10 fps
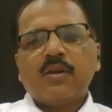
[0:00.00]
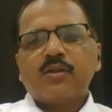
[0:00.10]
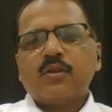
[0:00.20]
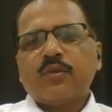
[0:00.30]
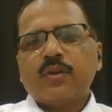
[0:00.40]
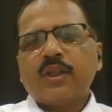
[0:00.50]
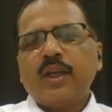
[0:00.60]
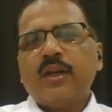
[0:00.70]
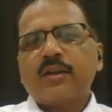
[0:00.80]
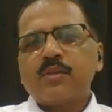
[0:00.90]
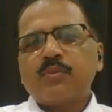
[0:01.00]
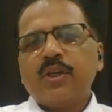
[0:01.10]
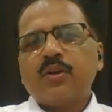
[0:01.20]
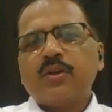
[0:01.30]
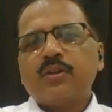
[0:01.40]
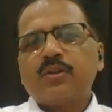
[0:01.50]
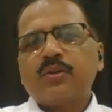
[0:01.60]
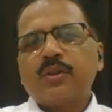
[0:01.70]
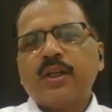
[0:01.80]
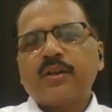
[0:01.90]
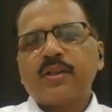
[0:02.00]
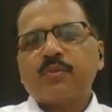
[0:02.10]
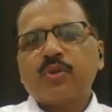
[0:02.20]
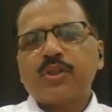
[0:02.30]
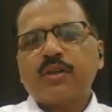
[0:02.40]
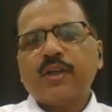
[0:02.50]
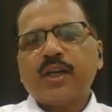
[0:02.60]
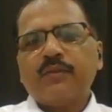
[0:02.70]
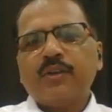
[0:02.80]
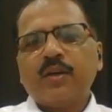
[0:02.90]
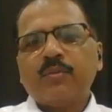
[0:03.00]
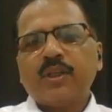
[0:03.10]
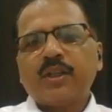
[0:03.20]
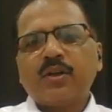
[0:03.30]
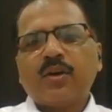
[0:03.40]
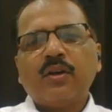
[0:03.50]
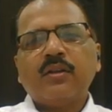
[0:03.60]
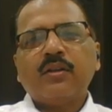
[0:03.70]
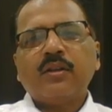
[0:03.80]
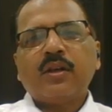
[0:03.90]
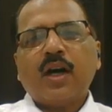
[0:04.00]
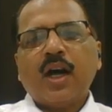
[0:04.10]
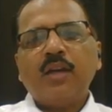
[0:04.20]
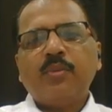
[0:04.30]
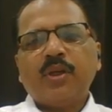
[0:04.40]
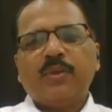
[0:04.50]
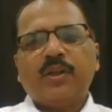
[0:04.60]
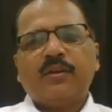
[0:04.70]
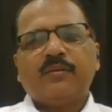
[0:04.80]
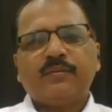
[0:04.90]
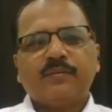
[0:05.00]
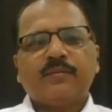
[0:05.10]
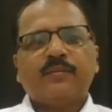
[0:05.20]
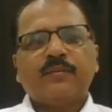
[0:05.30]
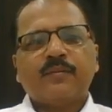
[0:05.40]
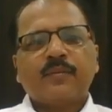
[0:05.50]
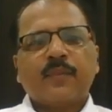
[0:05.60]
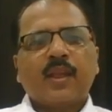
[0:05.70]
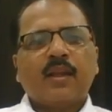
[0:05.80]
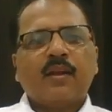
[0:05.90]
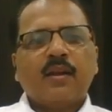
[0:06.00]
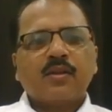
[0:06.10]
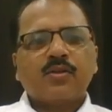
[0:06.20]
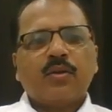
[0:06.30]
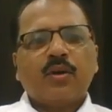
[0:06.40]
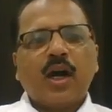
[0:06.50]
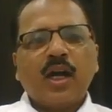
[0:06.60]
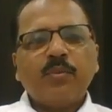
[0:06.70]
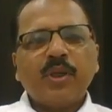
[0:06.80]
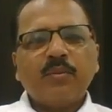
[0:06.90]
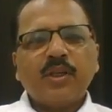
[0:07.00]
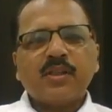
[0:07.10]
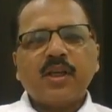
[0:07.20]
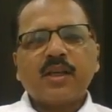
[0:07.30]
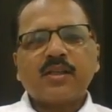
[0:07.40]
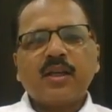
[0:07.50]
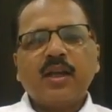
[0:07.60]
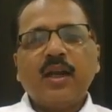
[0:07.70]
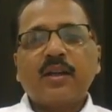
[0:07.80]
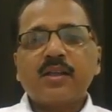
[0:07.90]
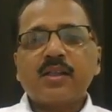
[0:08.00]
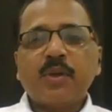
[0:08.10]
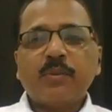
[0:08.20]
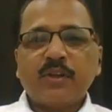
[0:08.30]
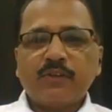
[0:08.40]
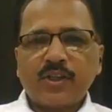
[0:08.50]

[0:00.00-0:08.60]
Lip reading: So for the interest, in order to know the interest portion, we are having a method called IPMT. So IPMT is the Excel interest payment